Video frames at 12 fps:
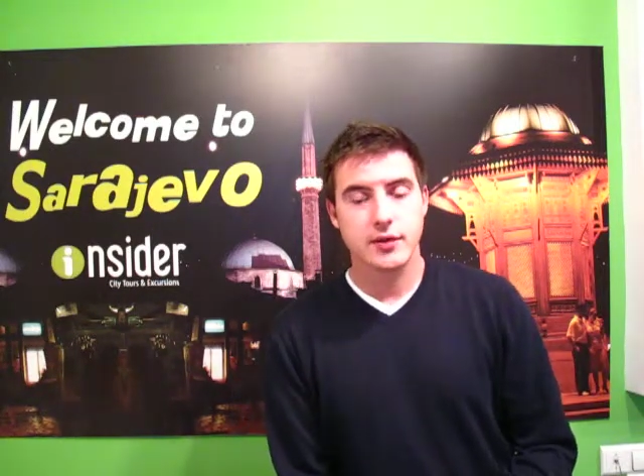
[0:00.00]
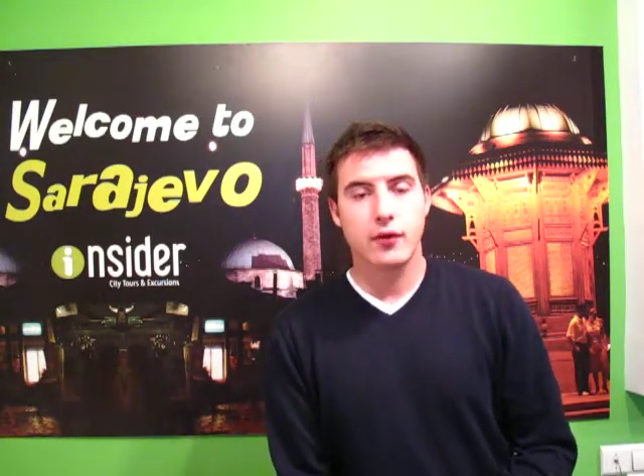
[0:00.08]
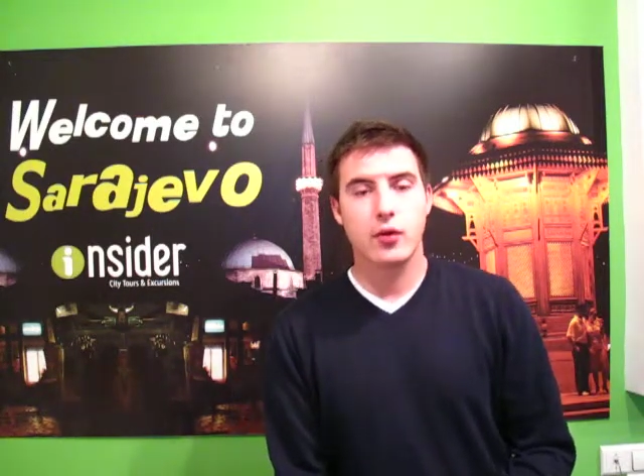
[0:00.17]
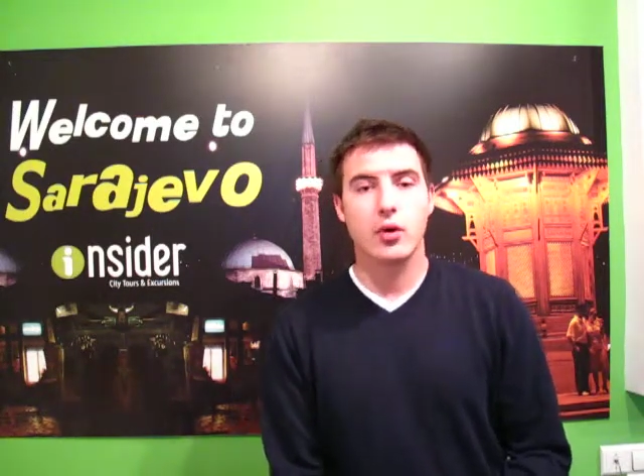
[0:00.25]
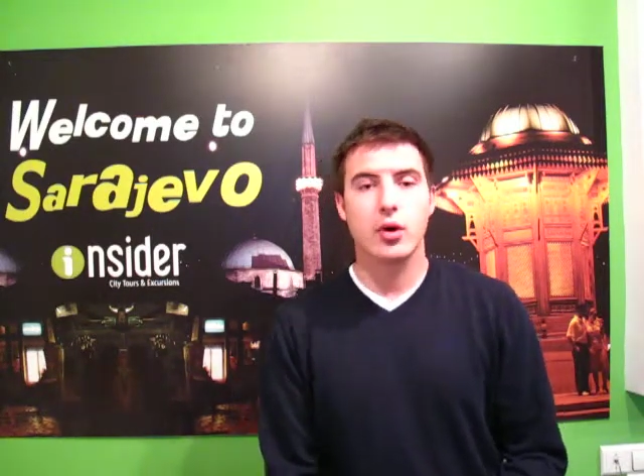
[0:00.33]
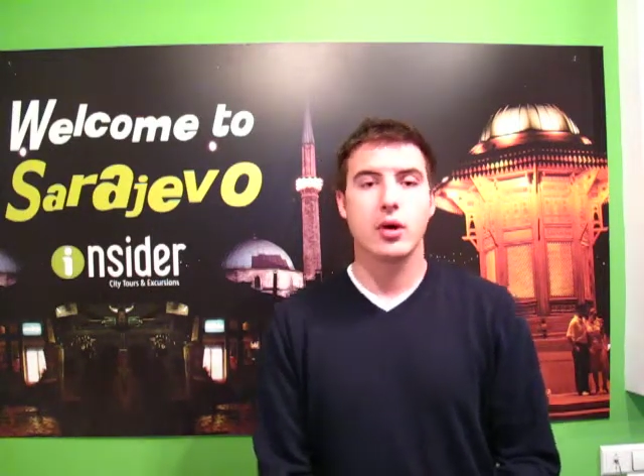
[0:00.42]

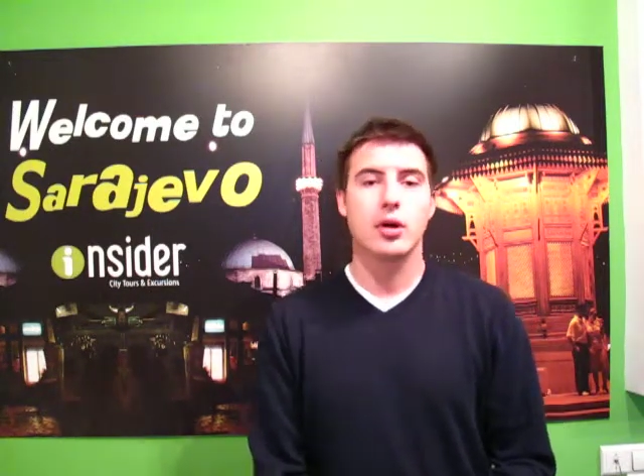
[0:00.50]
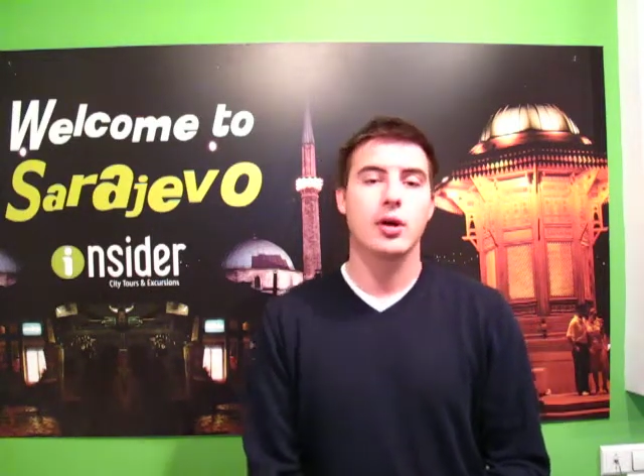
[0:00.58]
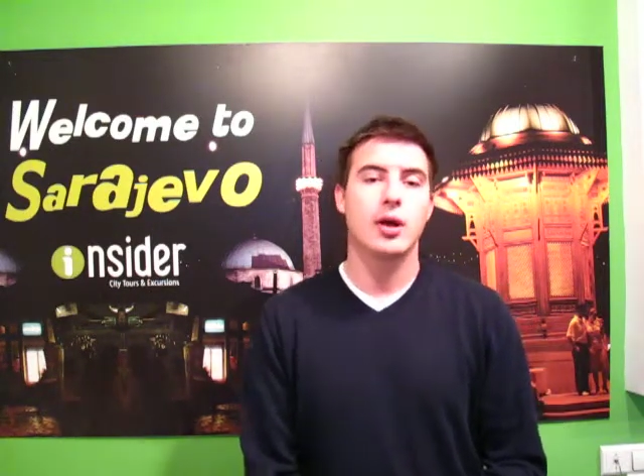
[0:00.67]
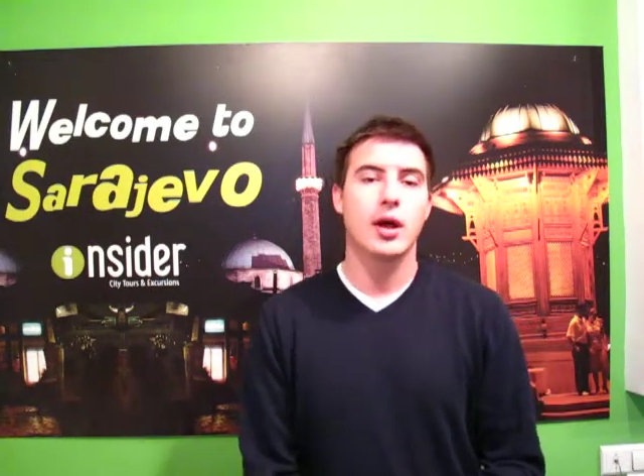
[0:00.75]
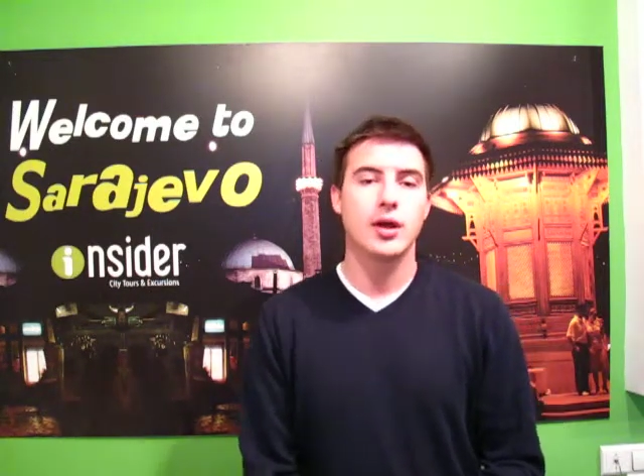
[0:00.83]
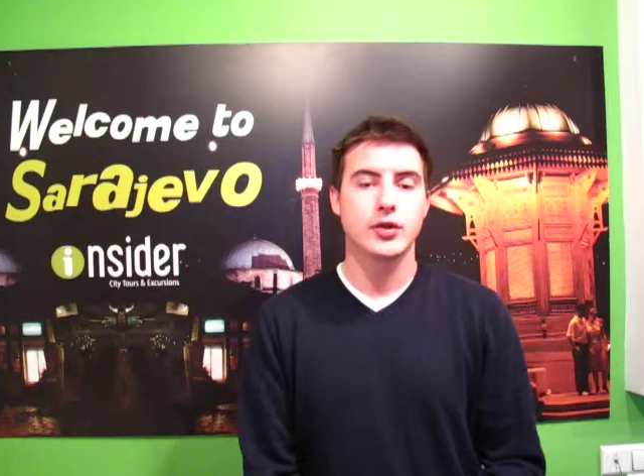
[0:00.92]
for
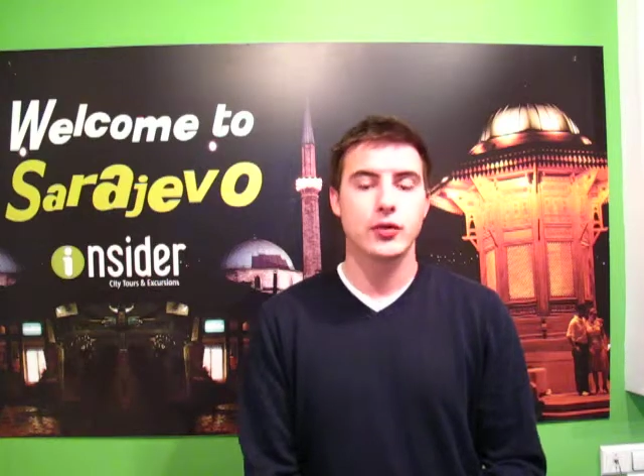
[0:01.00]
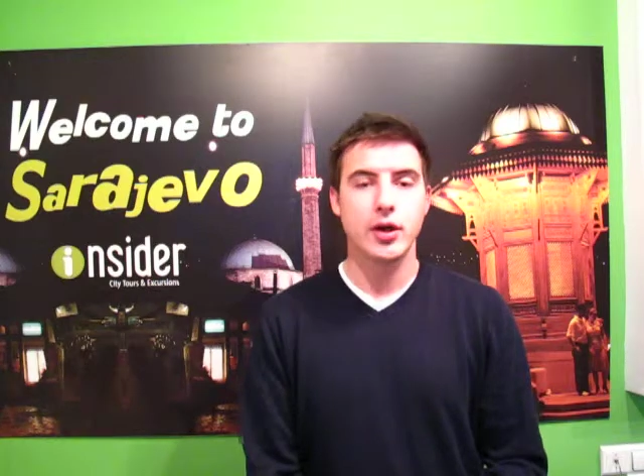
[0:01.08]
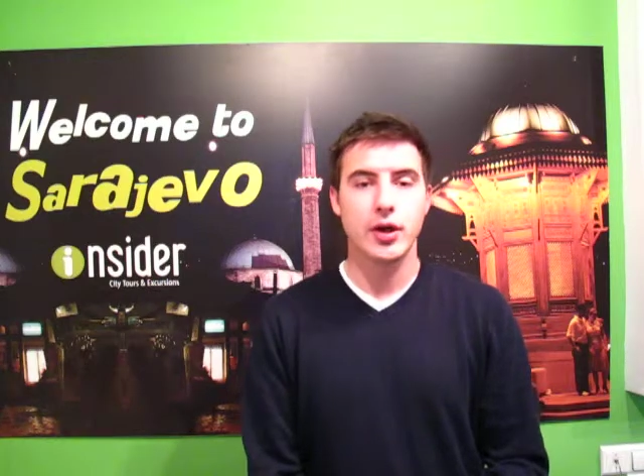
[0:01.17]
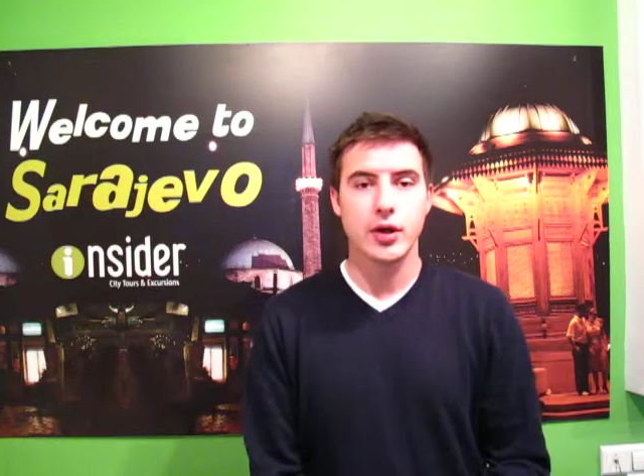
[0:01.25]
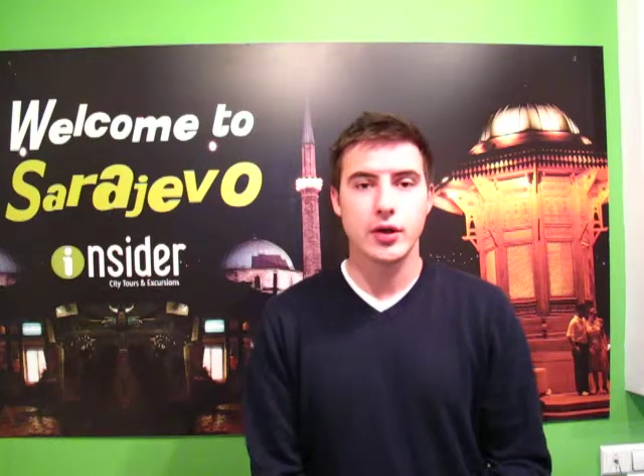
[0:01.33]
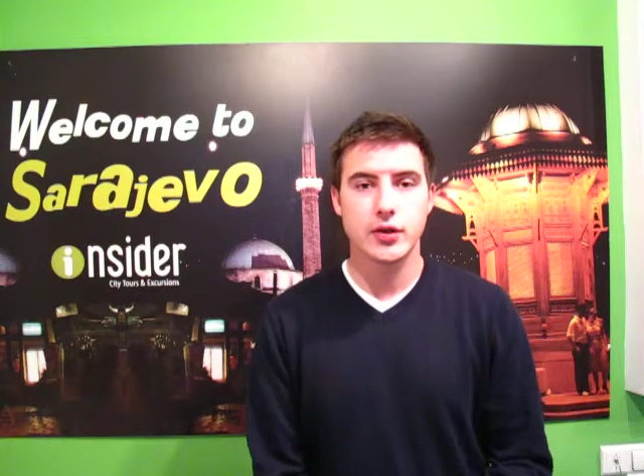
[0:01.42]
last 3
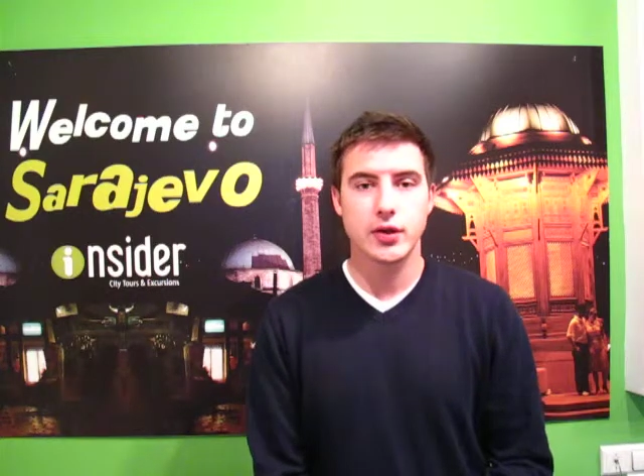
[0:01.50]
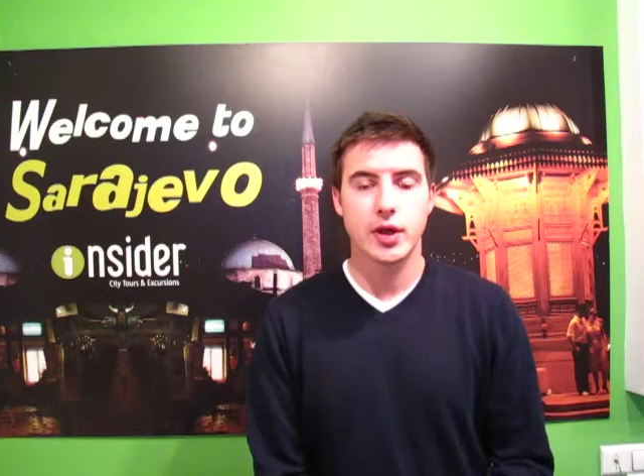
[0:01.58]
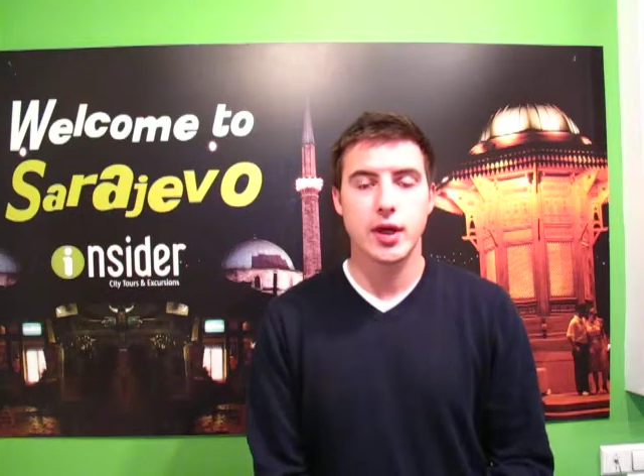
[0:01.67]
years,